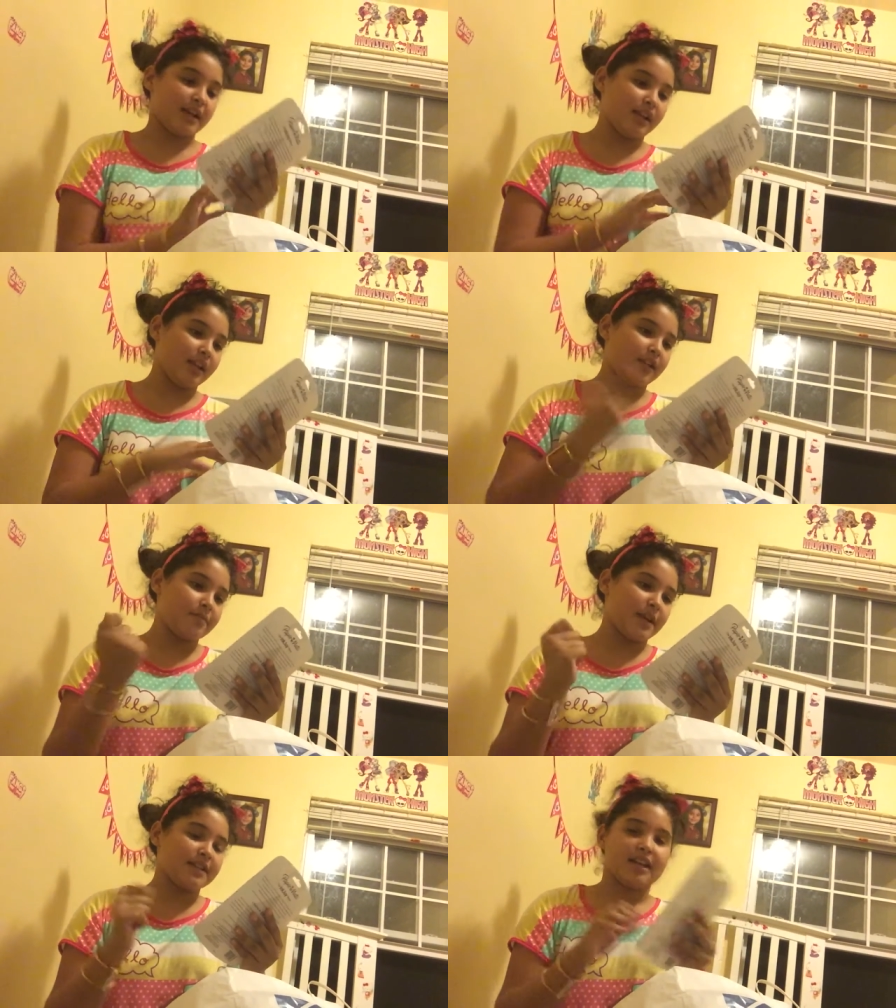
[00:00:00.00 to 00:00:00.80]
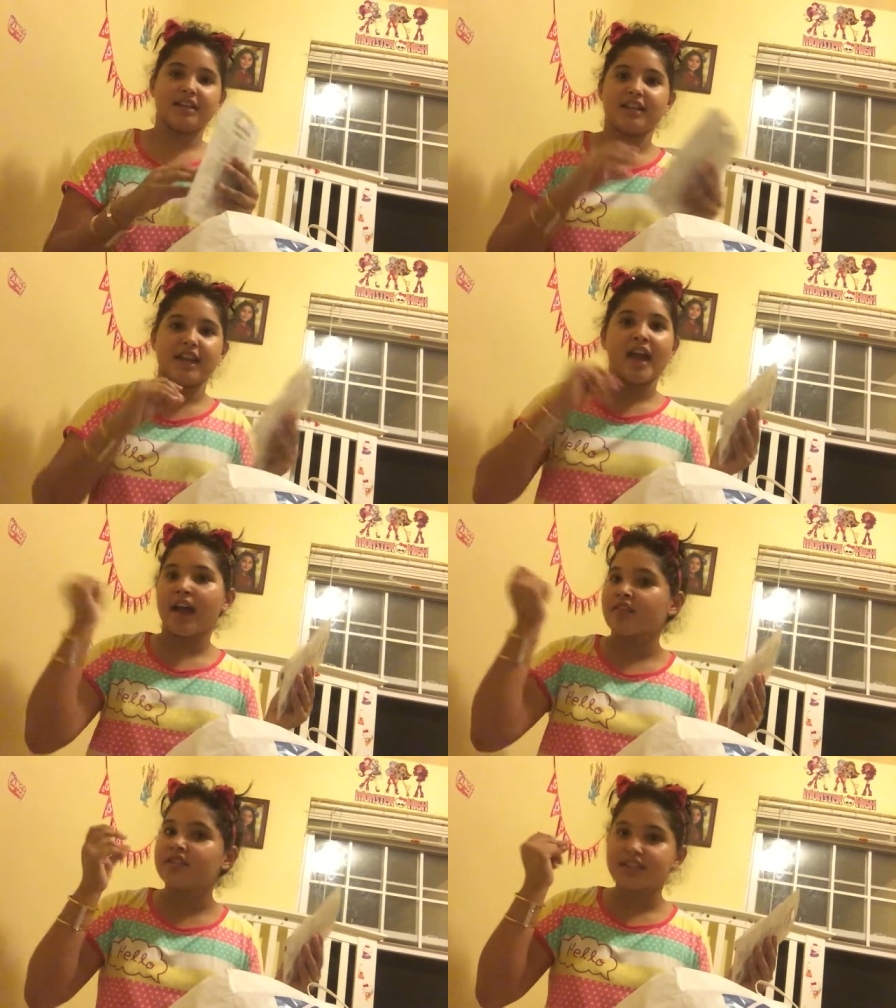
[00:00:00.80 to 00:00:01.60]
I love pens. I need to get
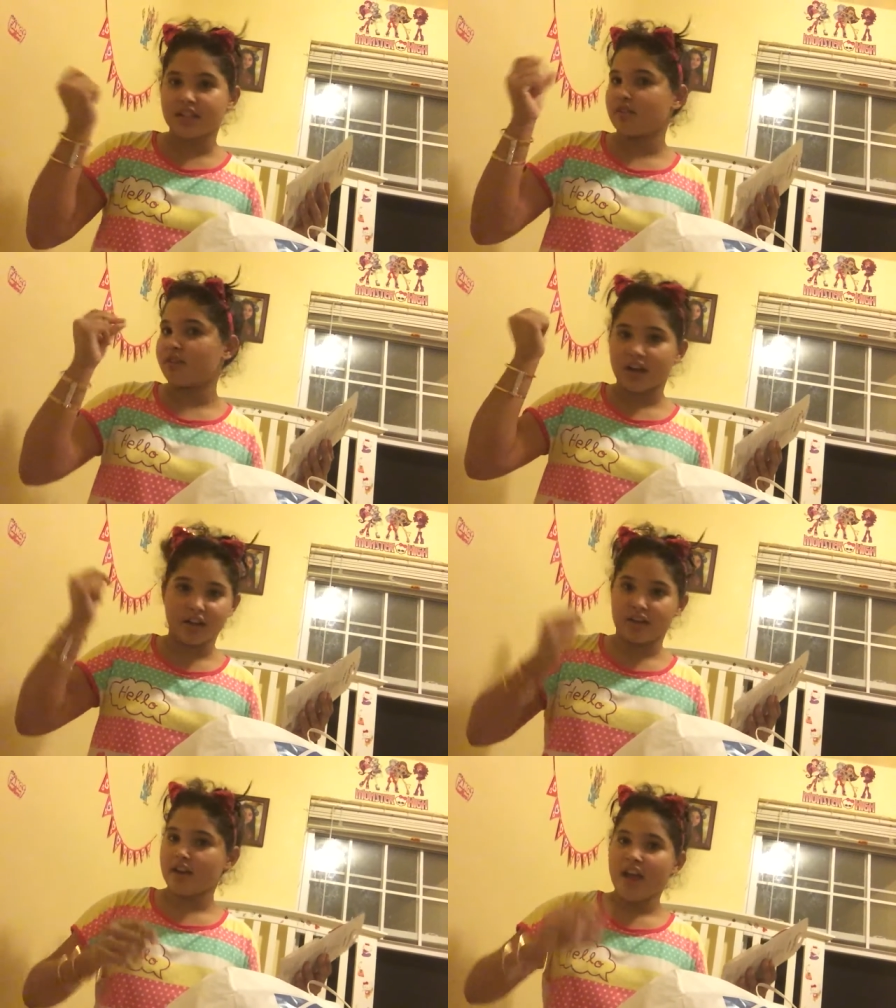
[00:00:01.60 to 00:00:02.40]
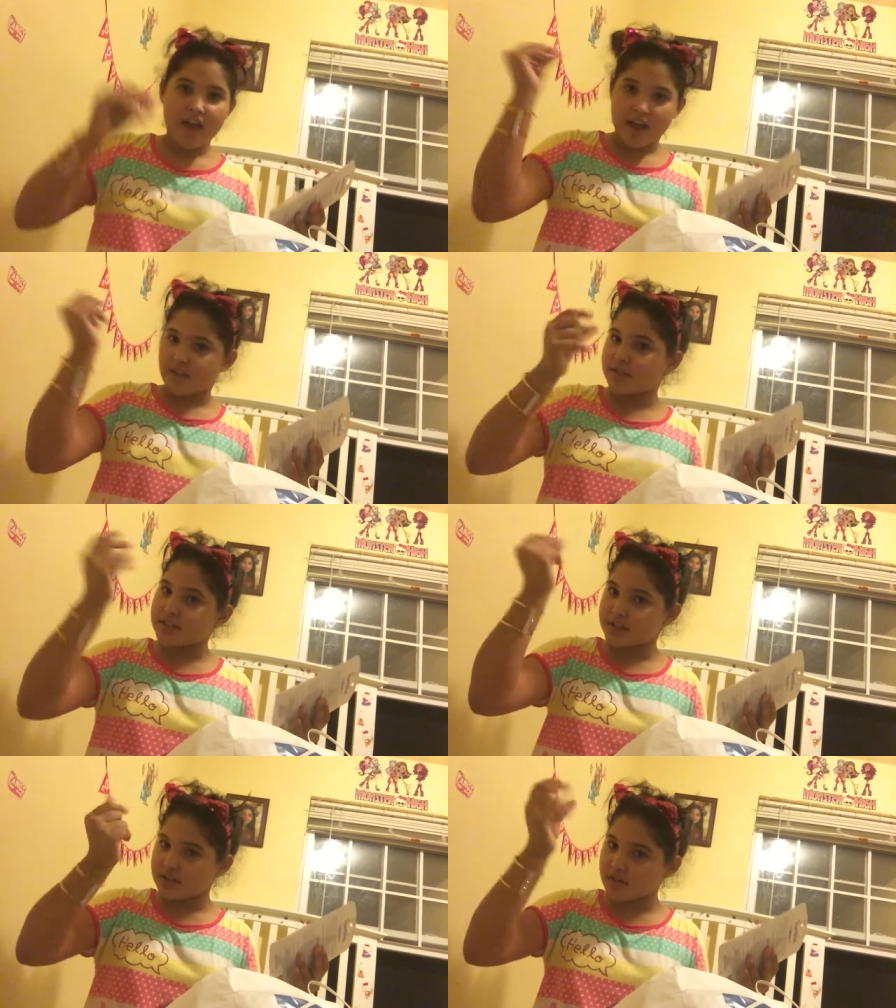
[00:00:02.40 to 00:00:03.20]
every single color, every
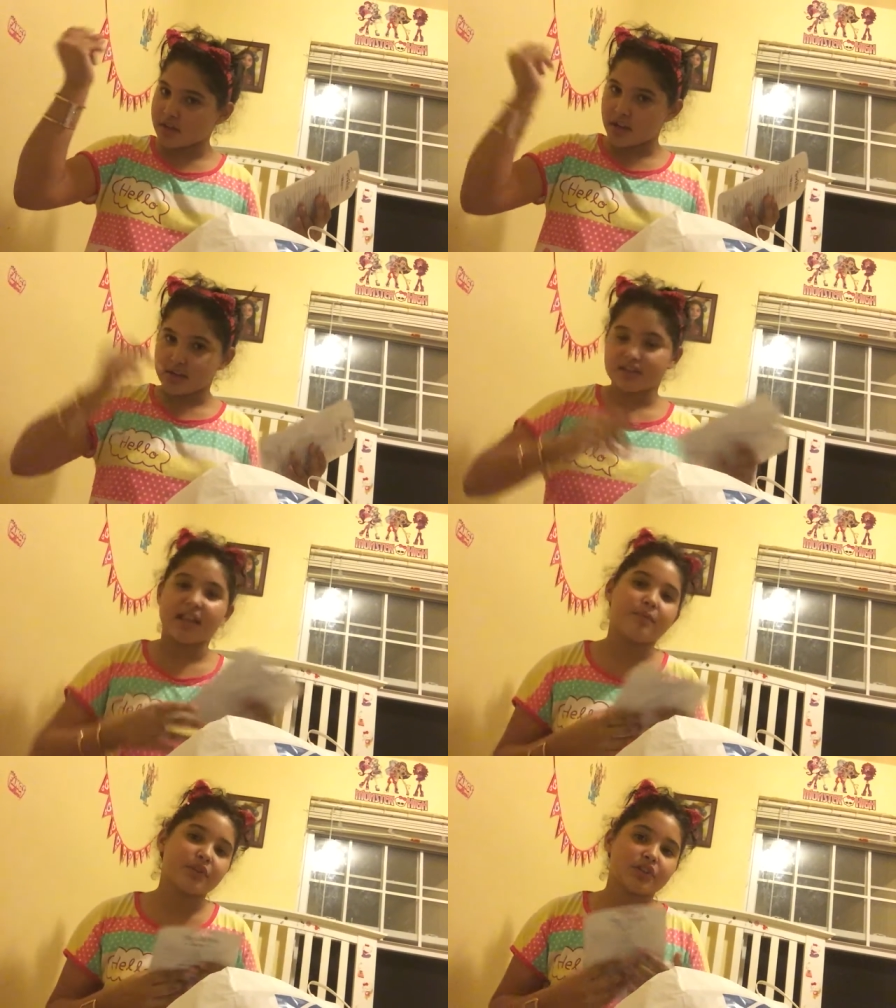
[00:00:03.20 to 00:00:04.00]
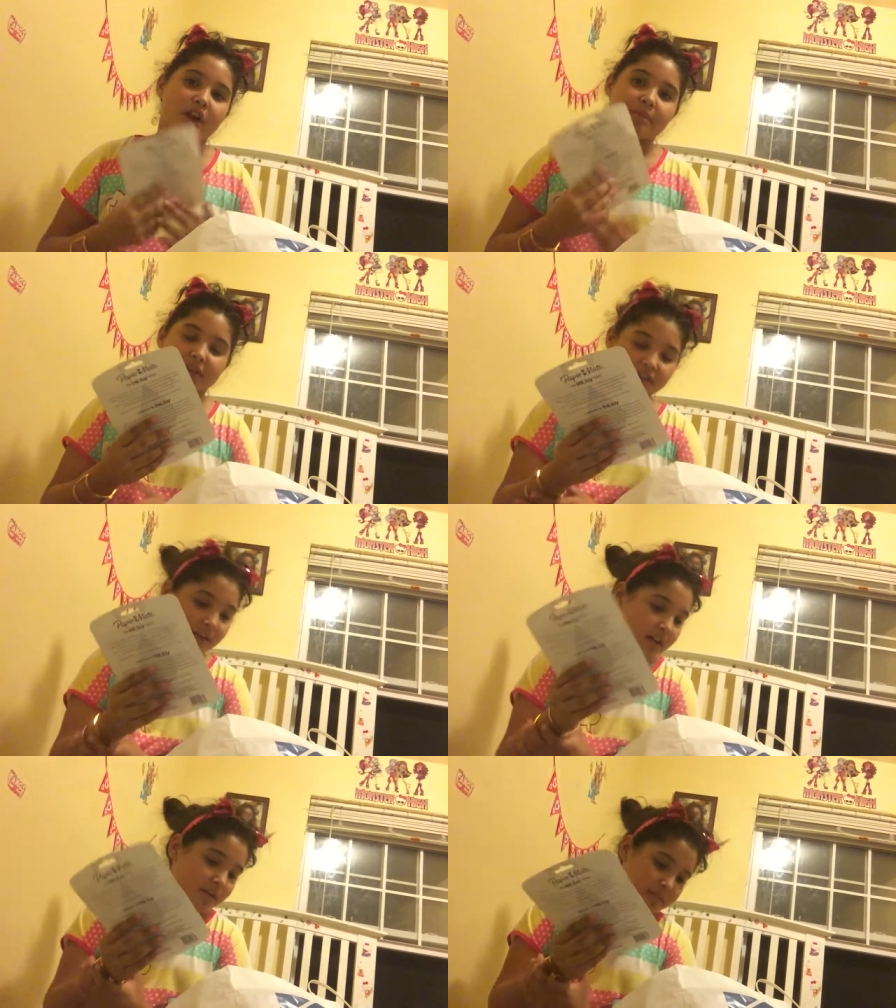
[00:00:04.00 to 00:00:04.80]
single color. Same with Sharpies,
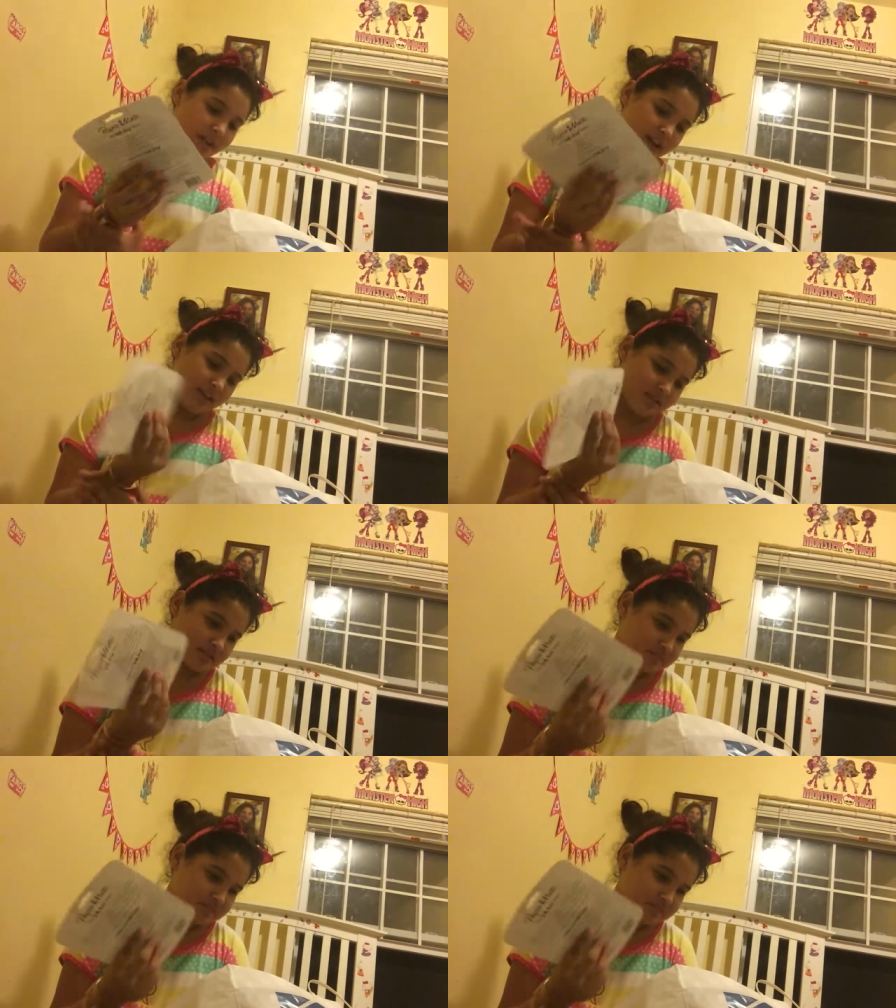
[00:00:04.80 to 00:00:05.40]
but I